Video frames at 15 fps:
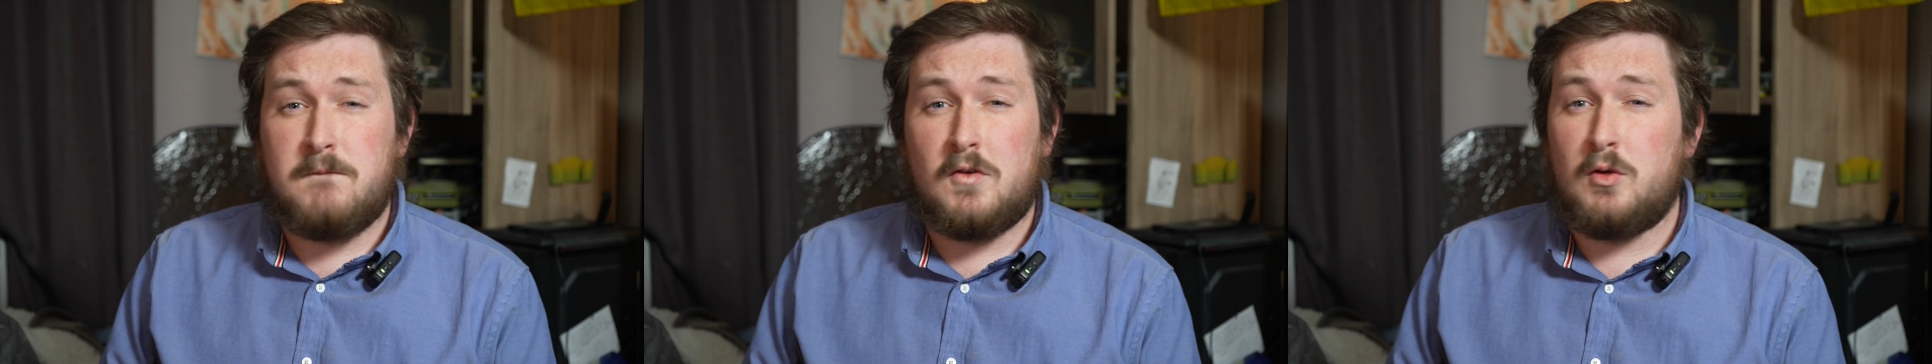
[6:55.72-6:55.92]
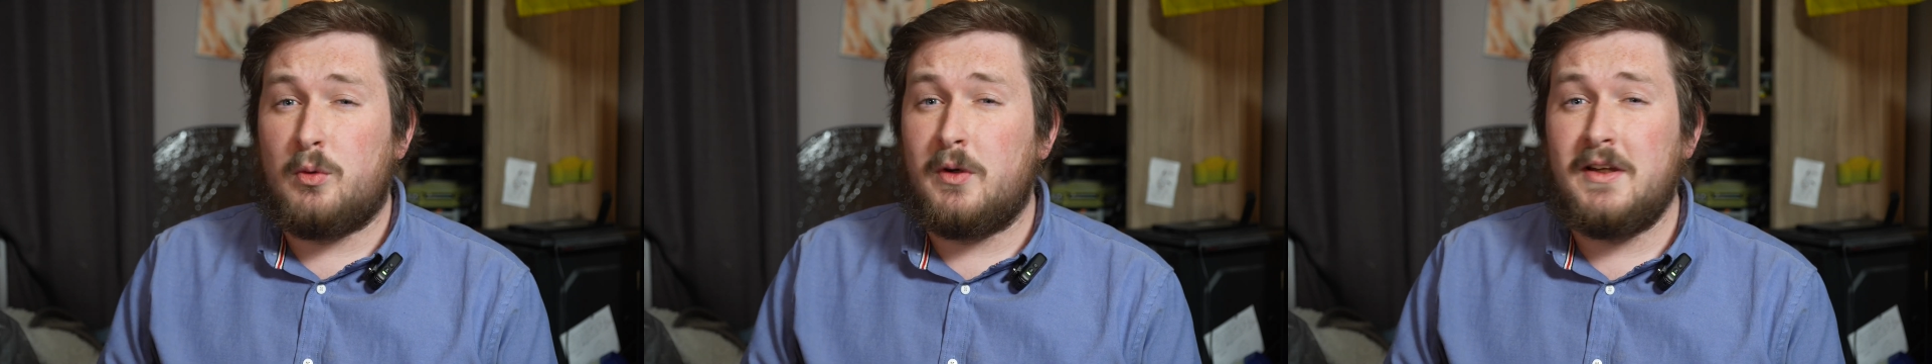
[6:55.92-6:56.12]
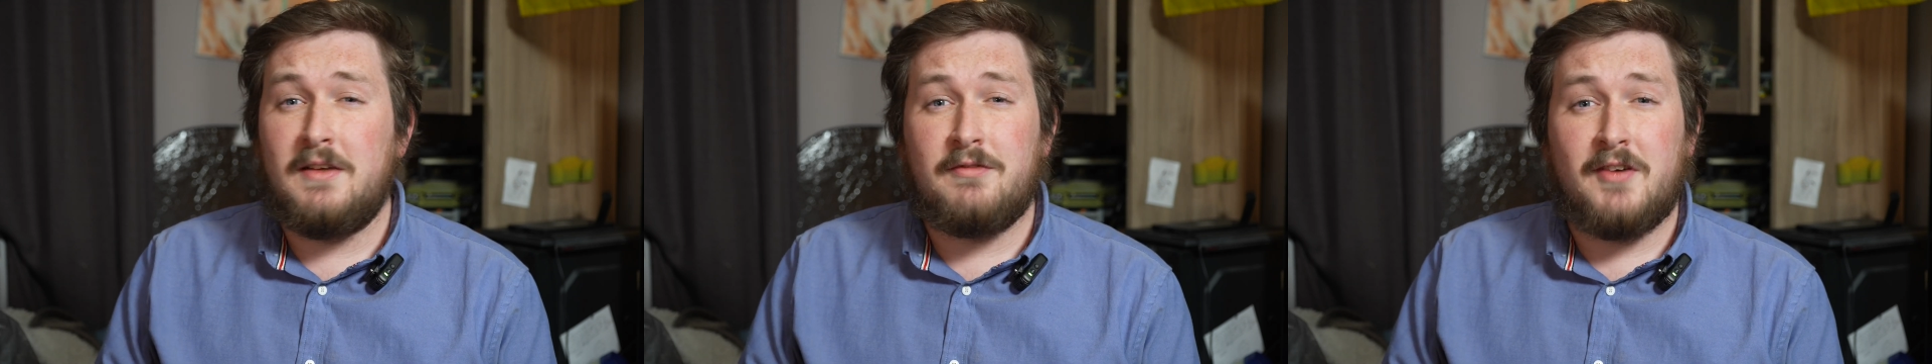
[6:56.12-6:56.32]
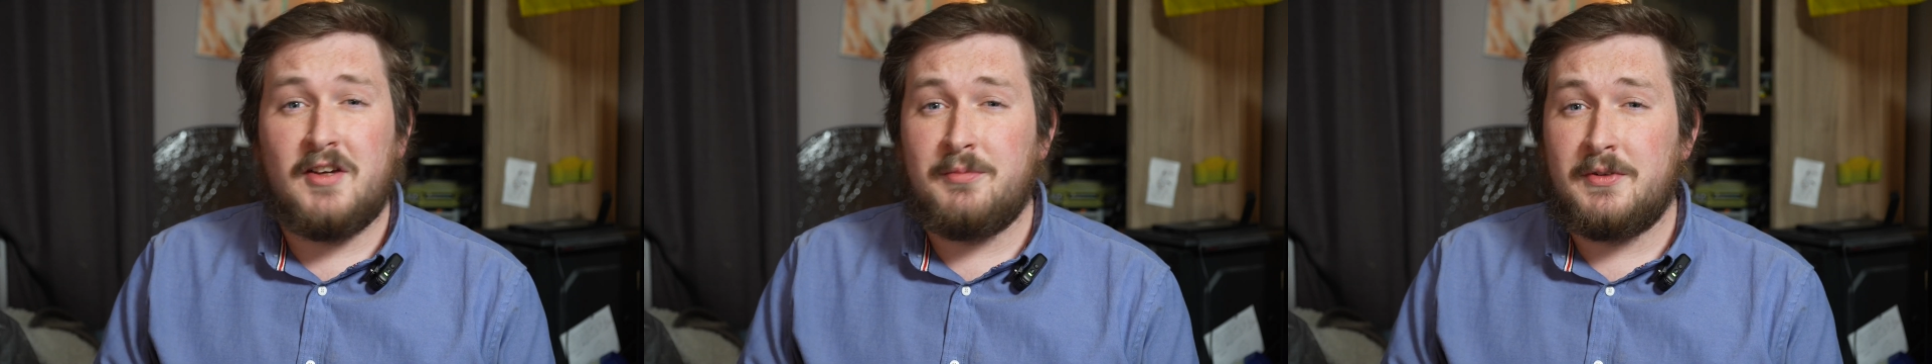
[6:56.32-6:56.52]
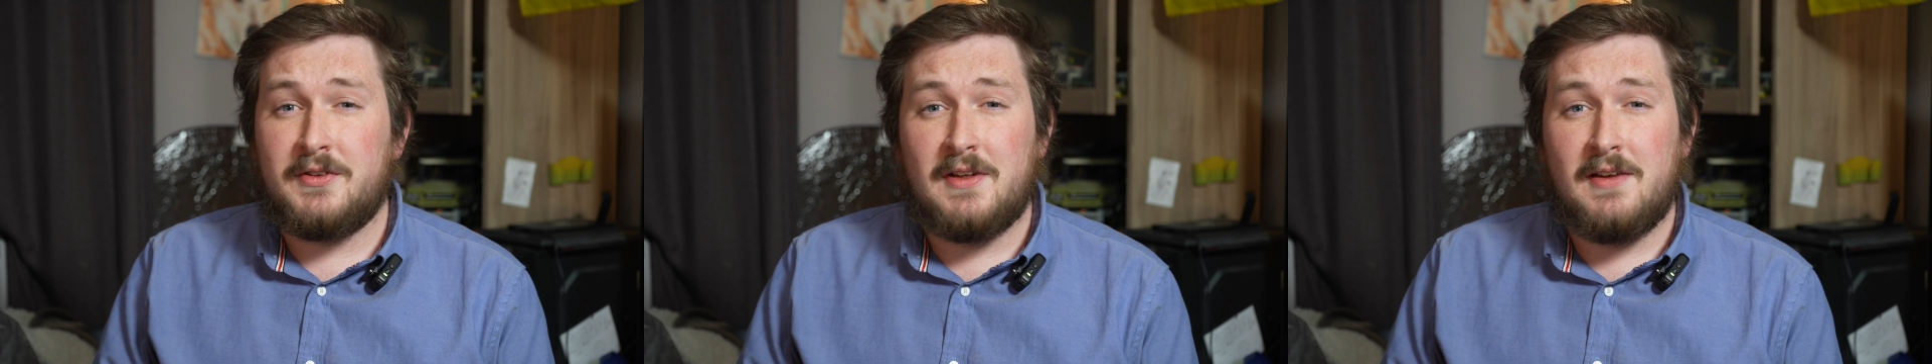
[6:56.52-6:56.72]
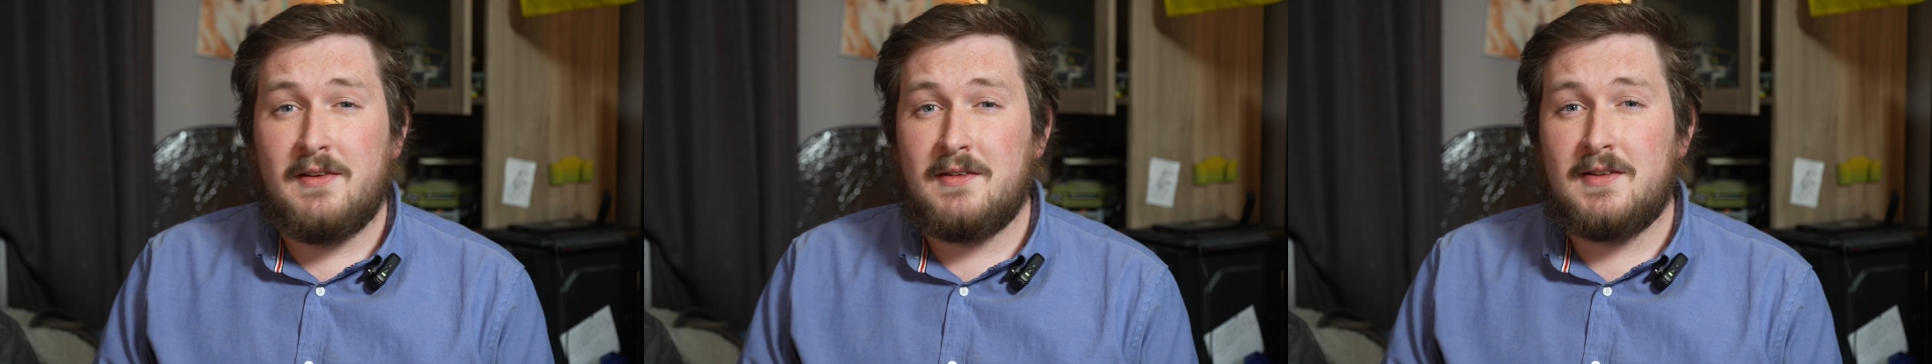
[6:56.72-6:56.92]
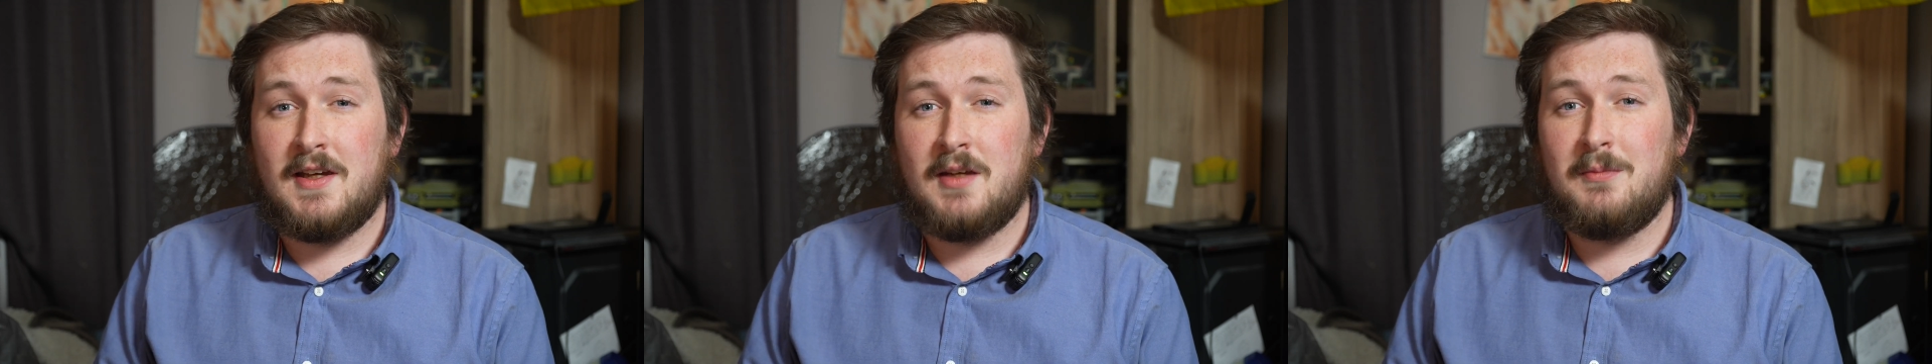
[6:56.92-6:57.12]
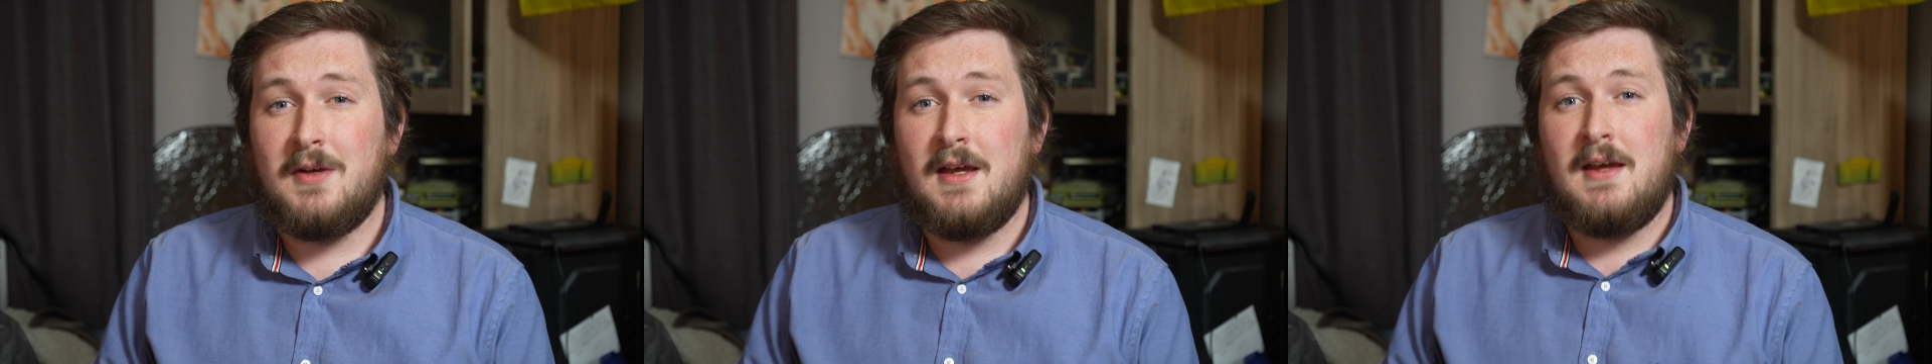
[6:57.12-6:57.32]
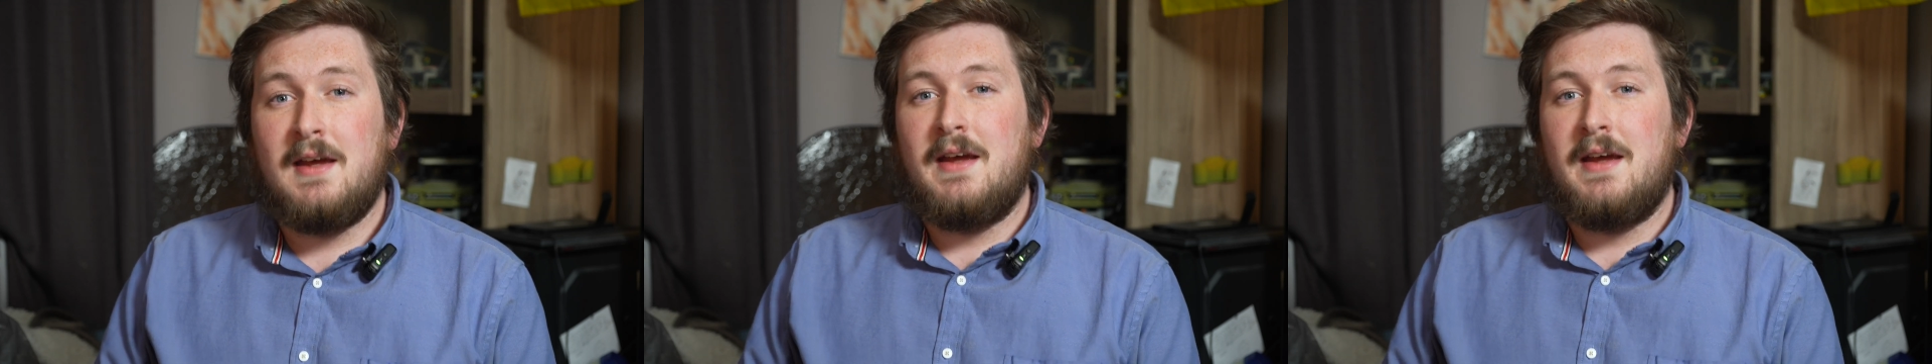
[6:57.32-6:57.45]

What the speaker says: 25% of the time,